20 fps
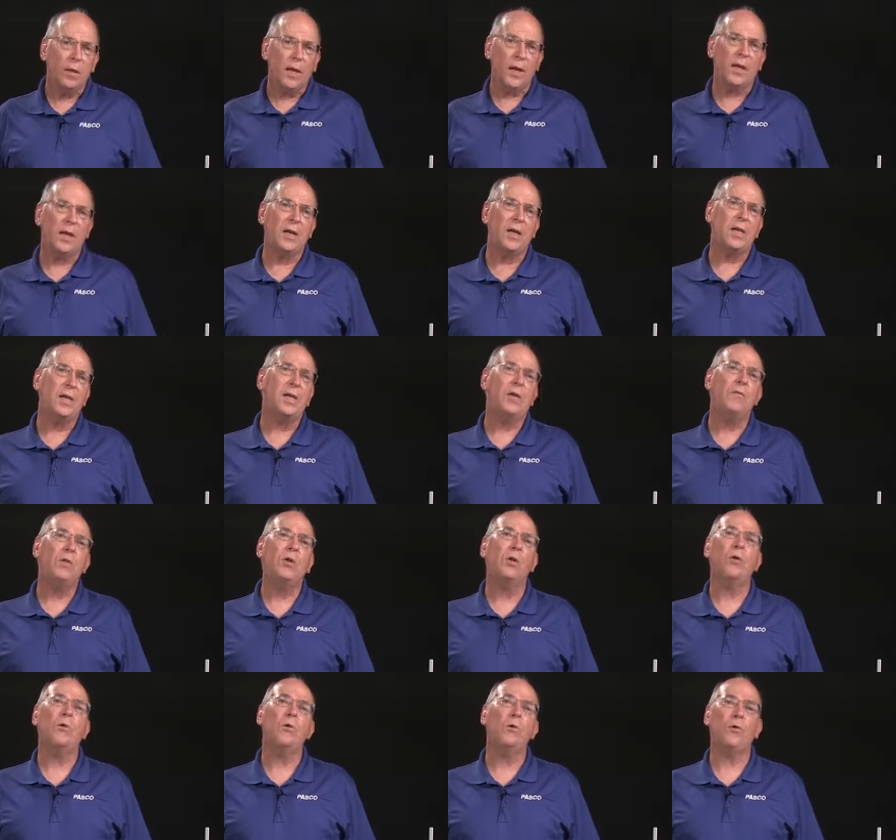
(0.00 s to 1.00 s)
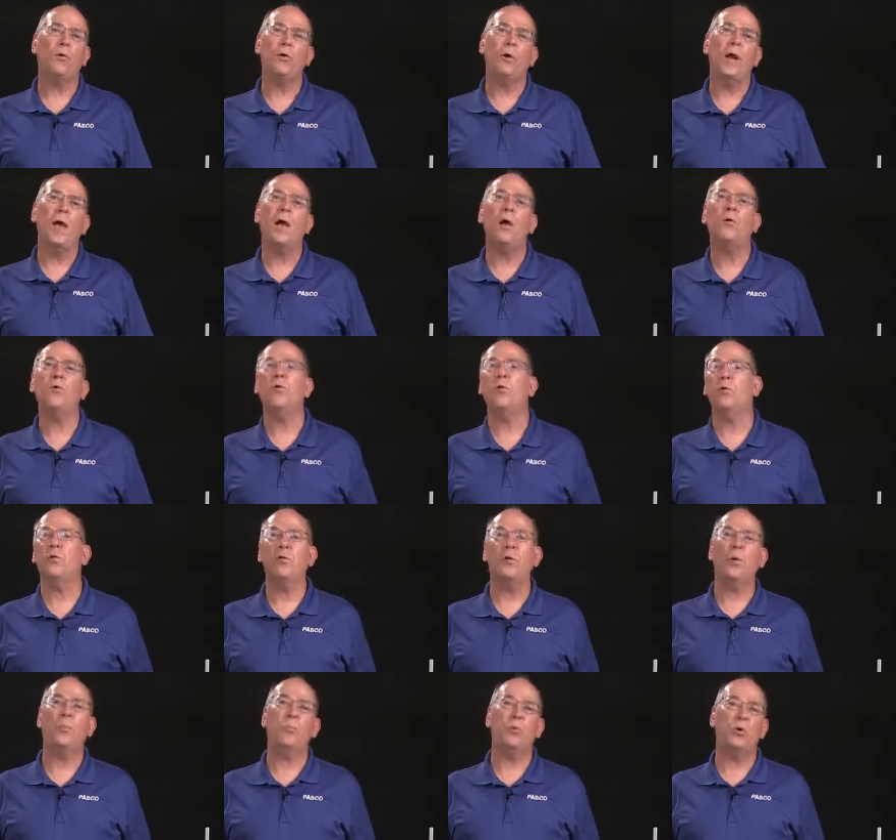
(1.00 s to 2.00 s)
They can even use their
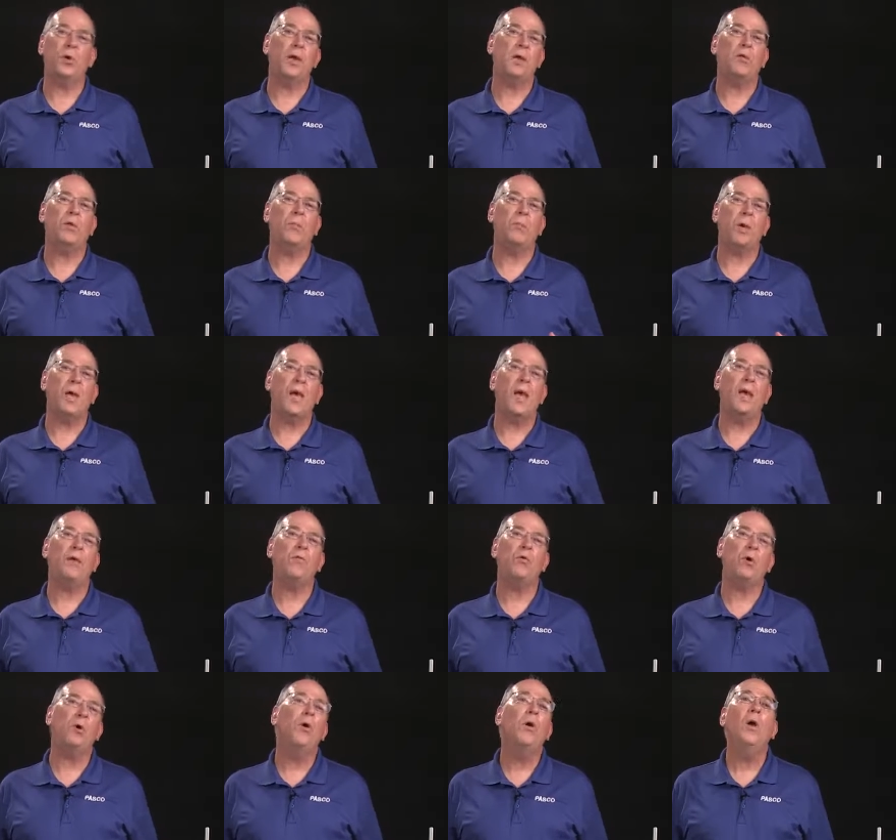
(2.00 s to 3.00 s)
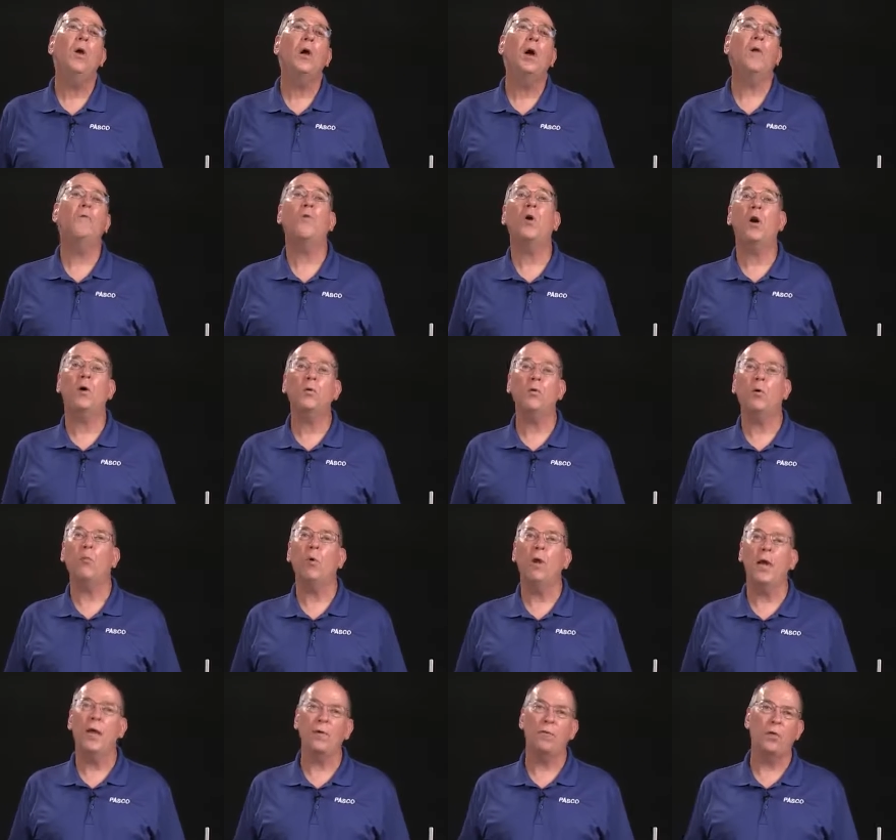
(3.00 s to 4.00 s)
analysis to predict the behavior of other
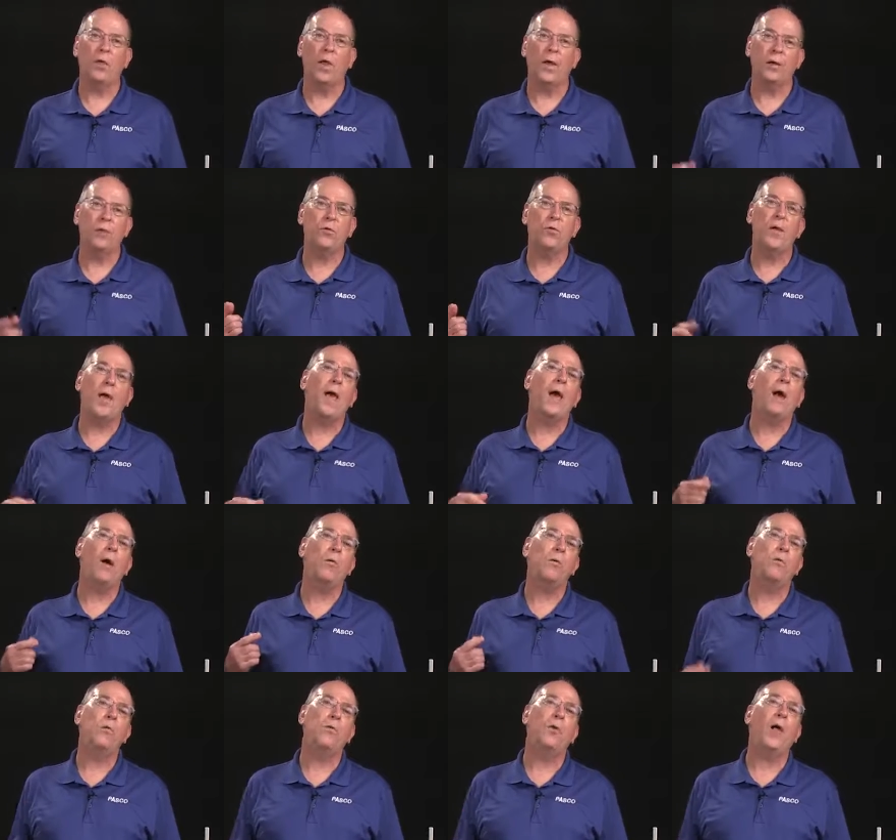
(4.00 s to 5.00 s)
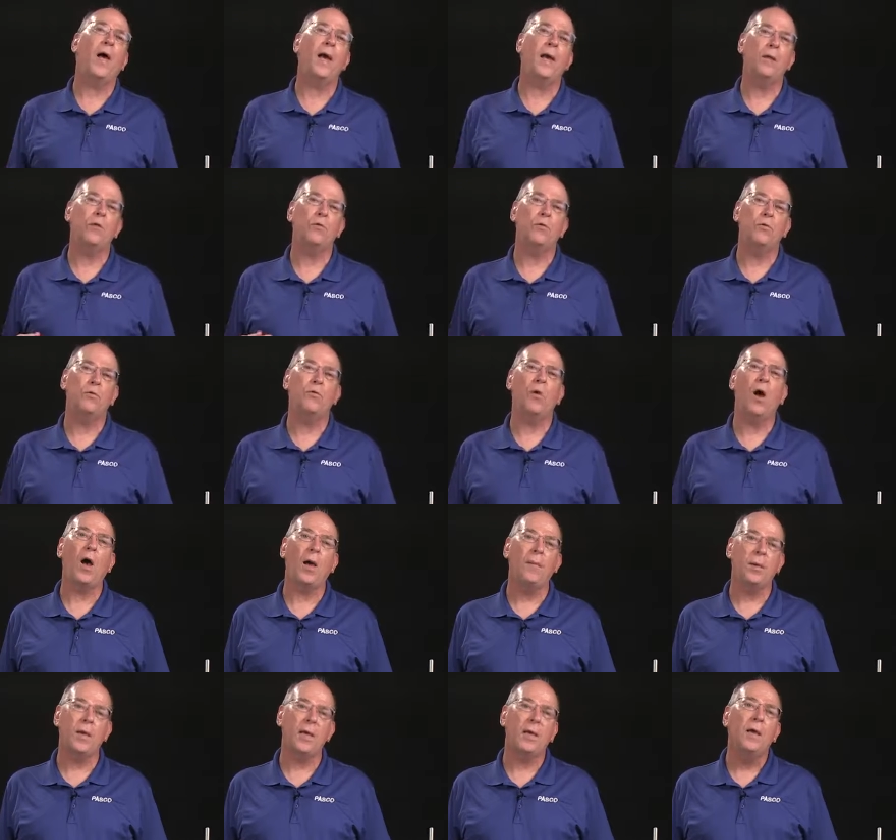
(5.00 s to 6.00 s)
waves like sound, light,
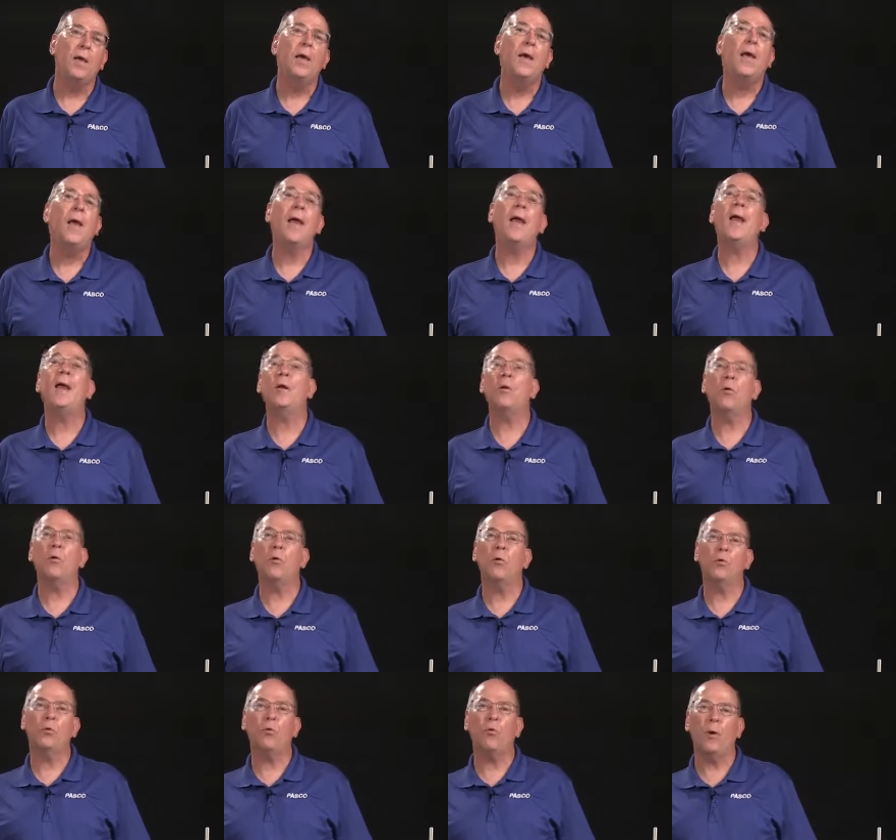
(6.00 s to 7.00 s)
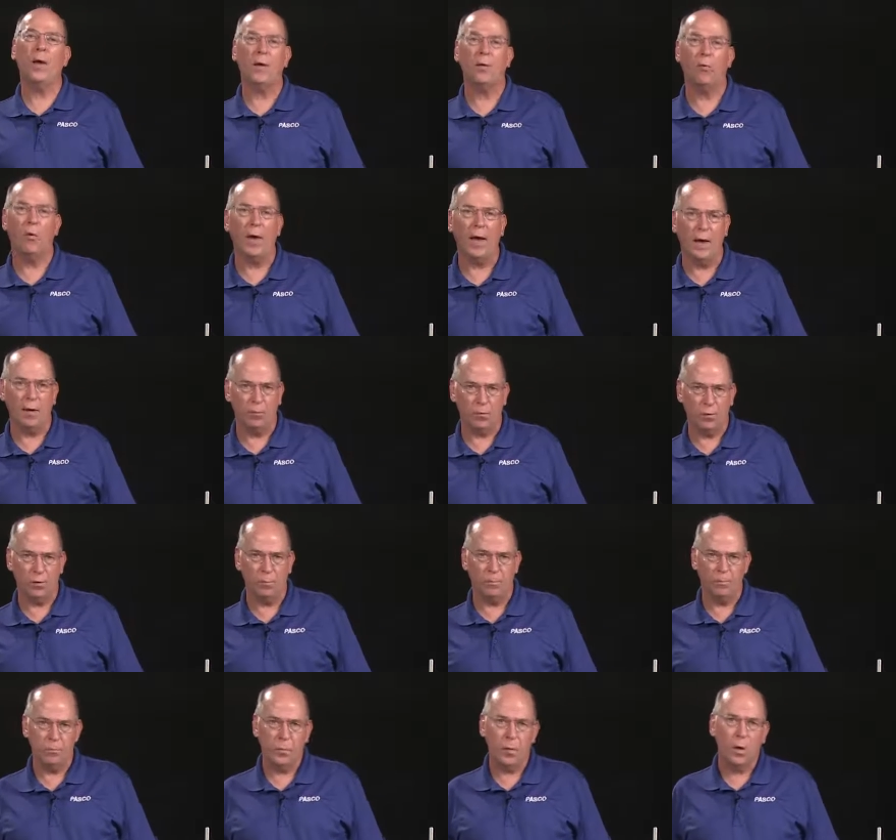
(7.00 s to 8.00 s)
tsunami, and earthquake
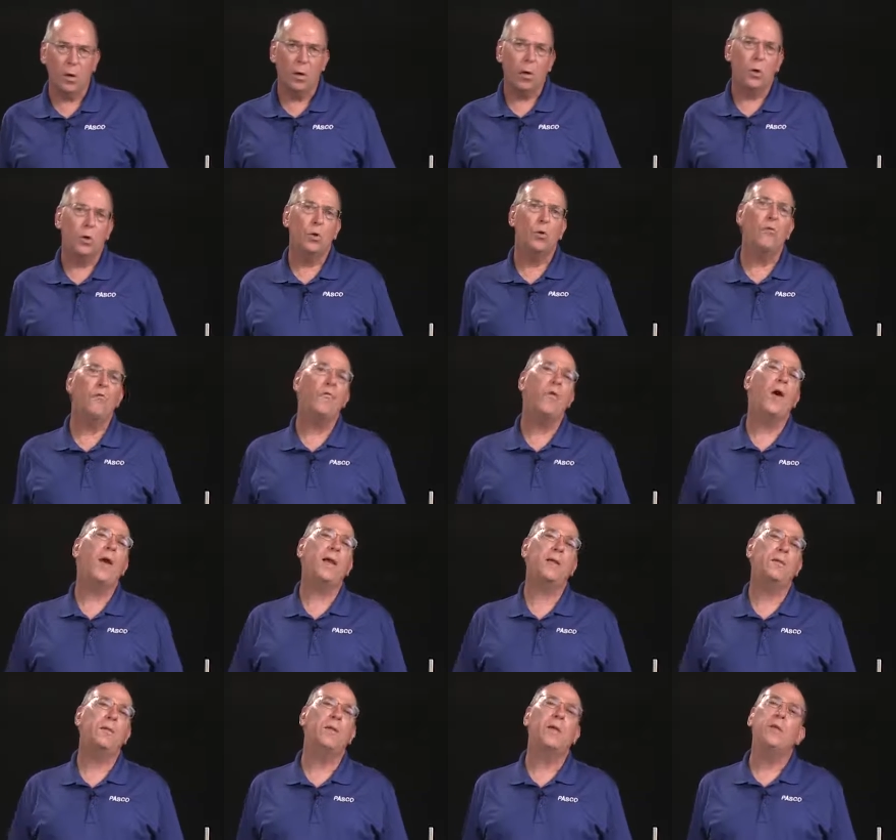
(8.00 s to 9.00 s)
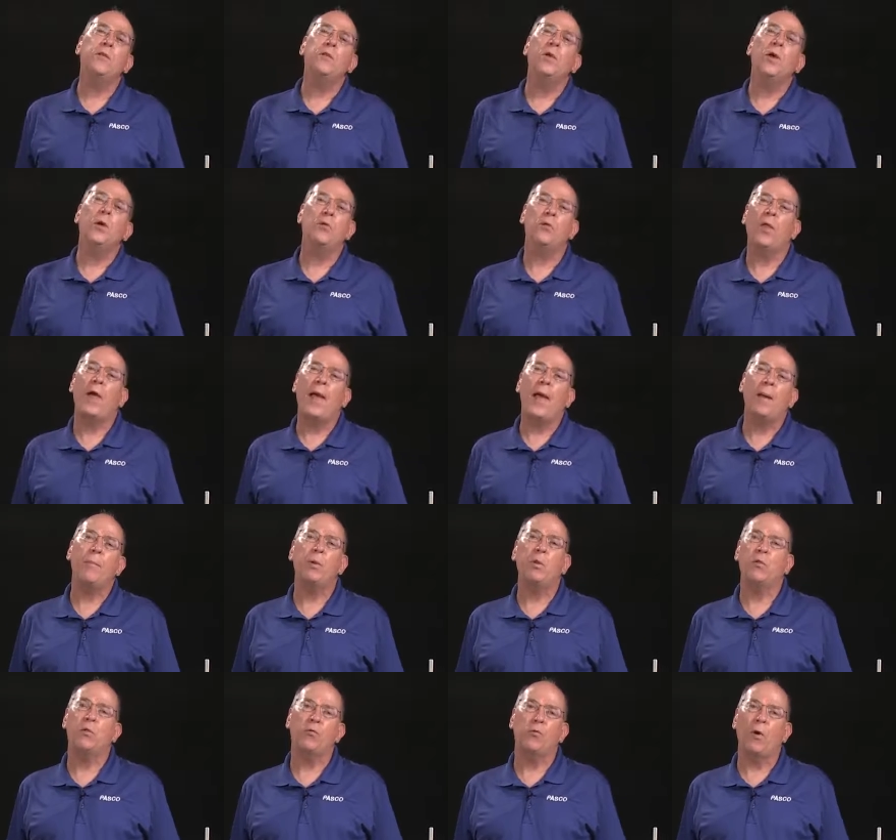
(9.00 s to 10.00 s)
waves. You'll find detailed lab
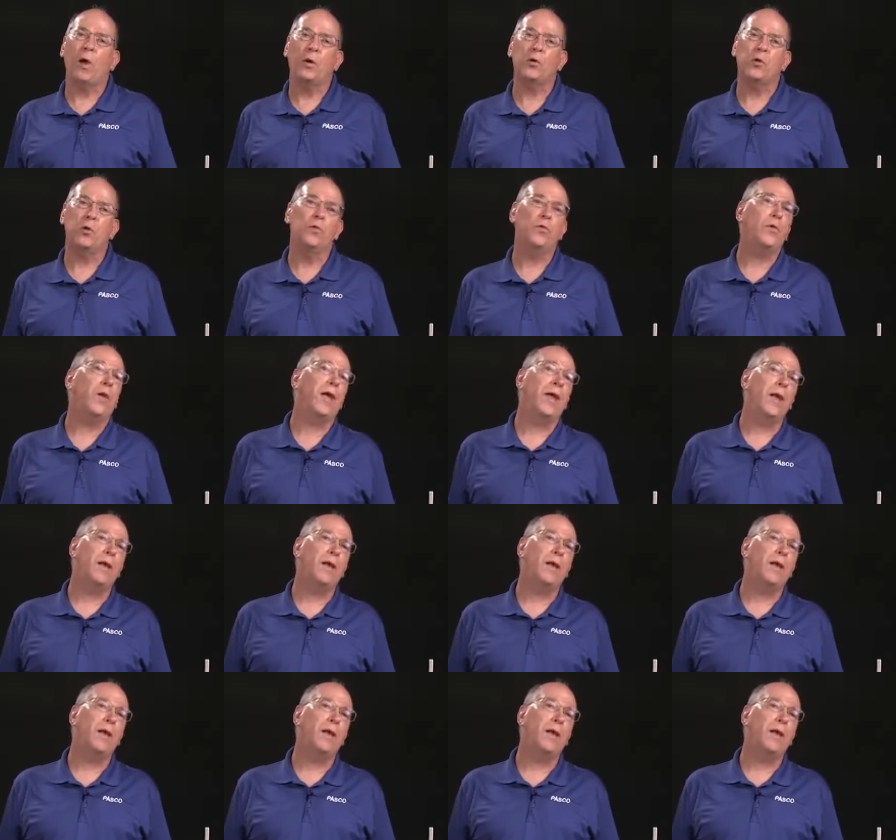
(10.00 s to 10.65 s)
instructions